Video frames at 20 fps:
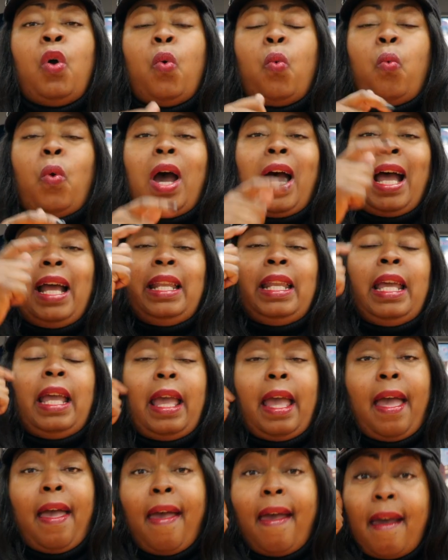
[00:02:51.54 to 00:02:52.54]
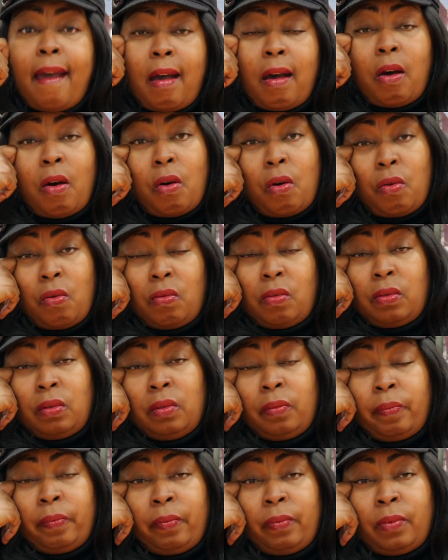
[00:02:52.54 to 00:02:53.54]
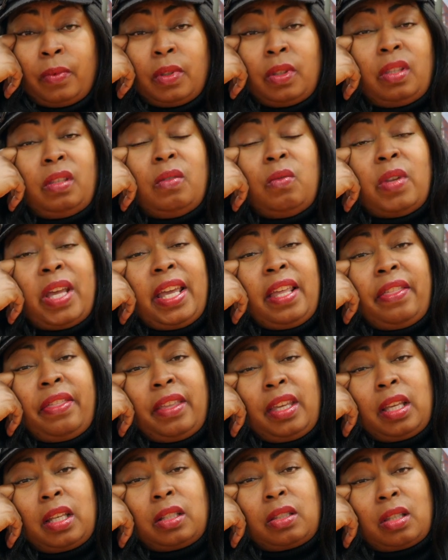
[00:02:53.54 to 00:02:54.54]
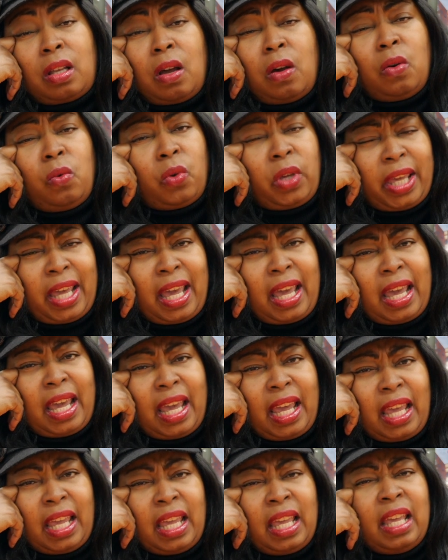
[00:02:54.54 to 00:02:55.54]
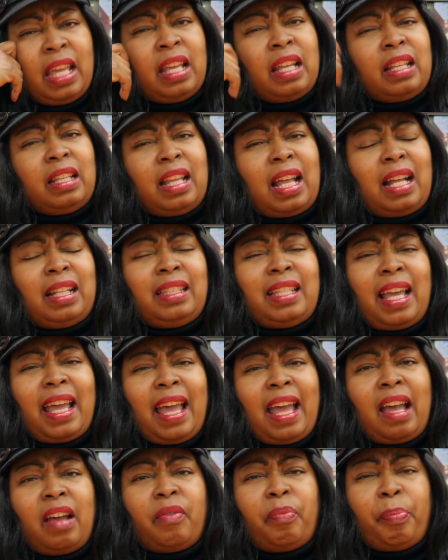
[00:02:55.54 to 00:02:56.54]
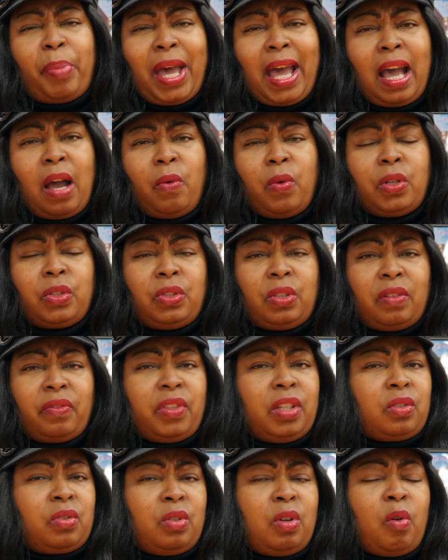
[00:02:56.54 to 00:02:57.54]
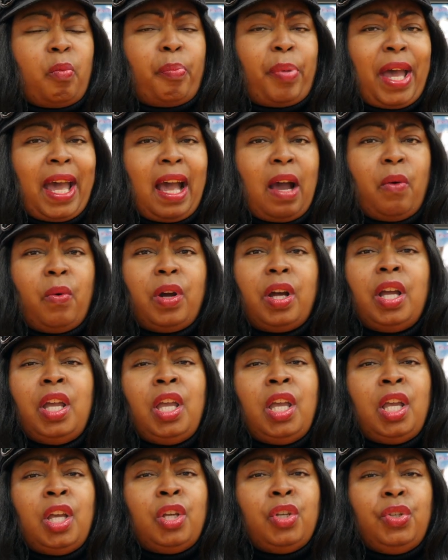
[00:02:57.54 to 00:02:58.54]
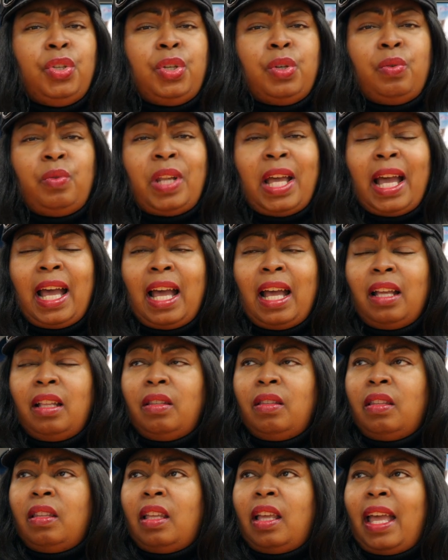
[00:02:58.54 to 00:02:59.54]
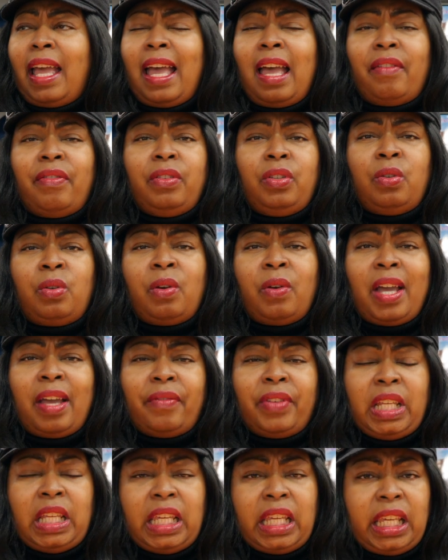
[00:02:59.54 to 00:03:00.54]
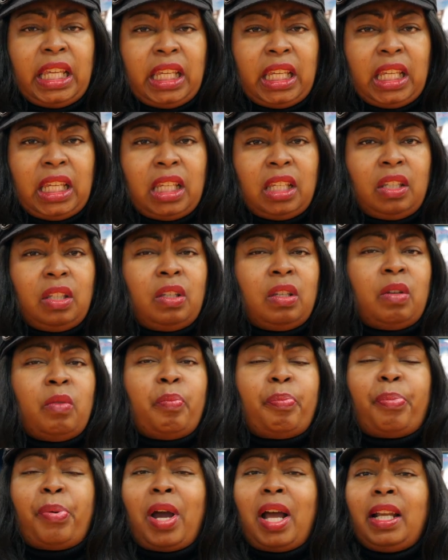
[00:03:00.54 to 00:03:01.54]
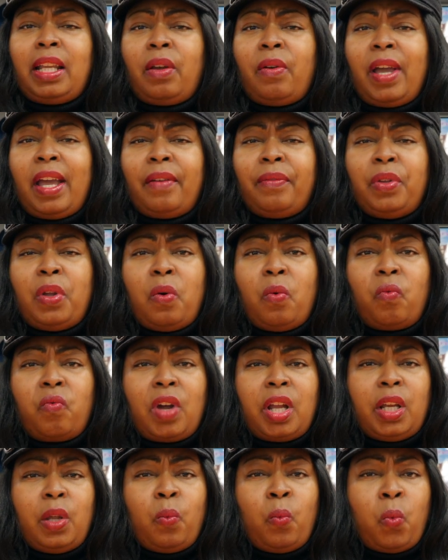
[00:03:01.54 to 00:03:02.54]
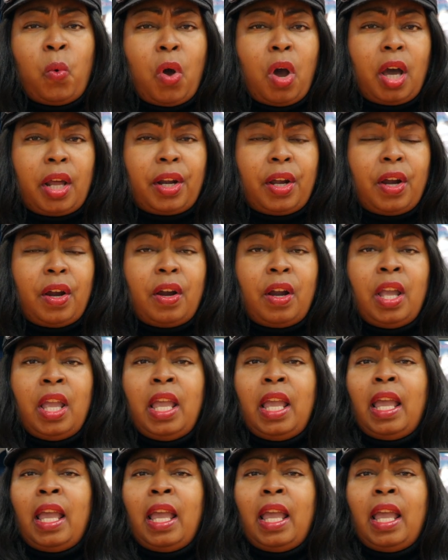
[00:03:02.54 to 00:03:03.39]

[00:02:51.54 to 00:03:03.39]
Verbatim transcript: Why in the hell do they think it's okay not to have power? So if there's no power, you not having you don't have any heat, you probably don't have no running water,